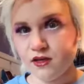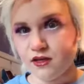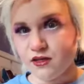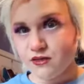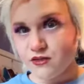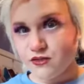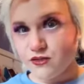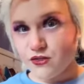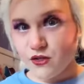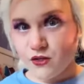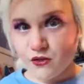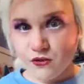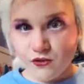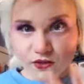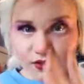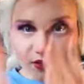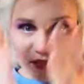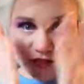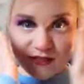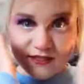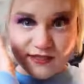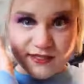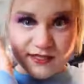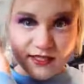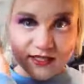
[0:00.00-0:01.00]
So you can
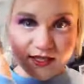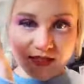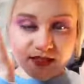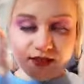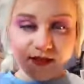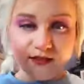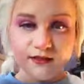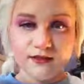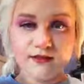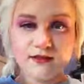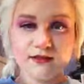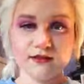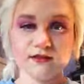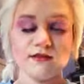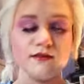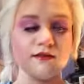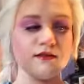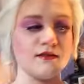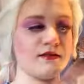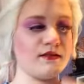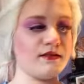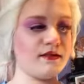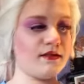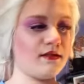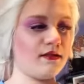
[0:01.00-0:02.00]
see,
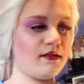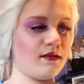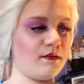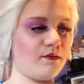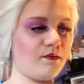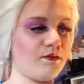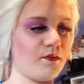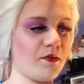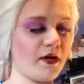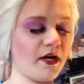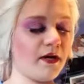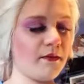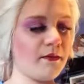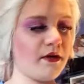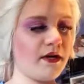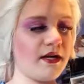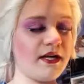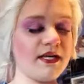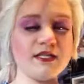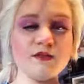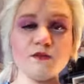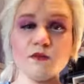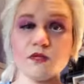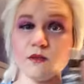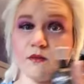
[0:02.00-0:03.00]
primer
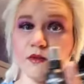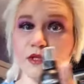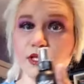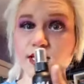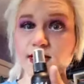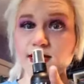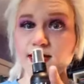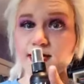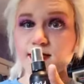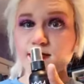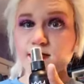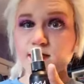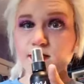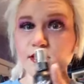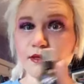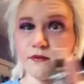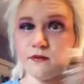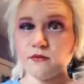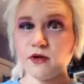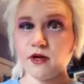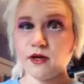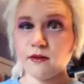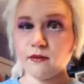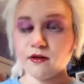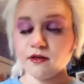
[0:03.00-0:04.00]
has been applied, same
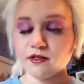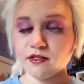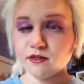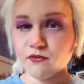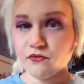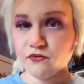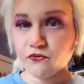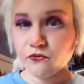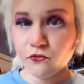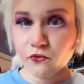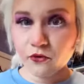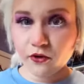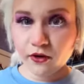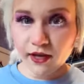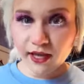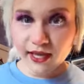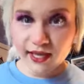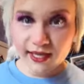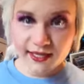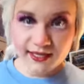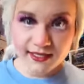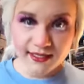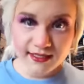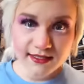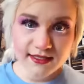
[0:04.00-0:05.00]
primer as before,
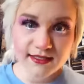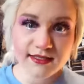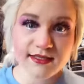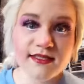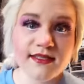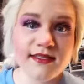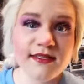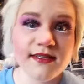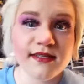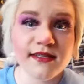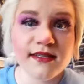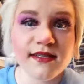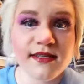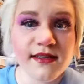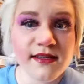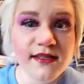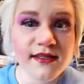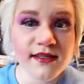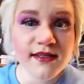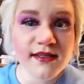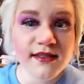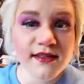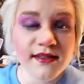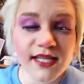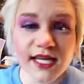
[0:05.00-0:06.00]
and
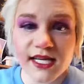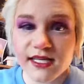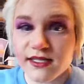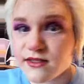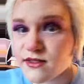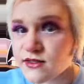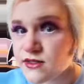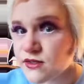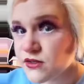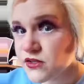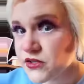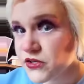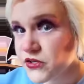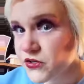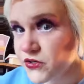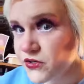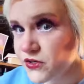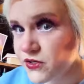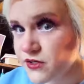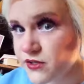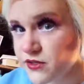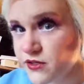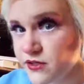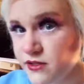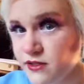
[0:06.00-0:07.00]
that is the look.
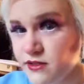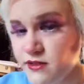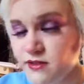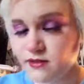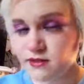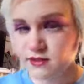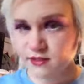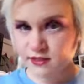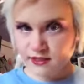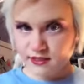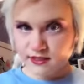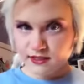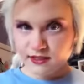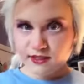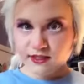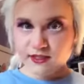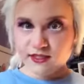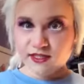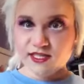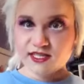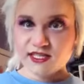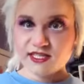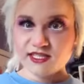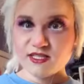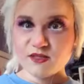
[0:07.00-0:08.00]

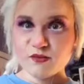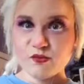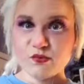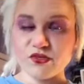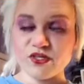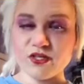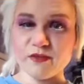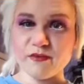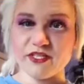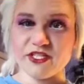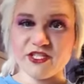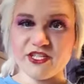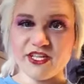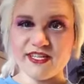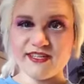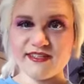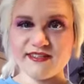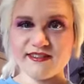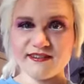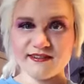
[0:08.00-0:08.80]
That's pretty much it.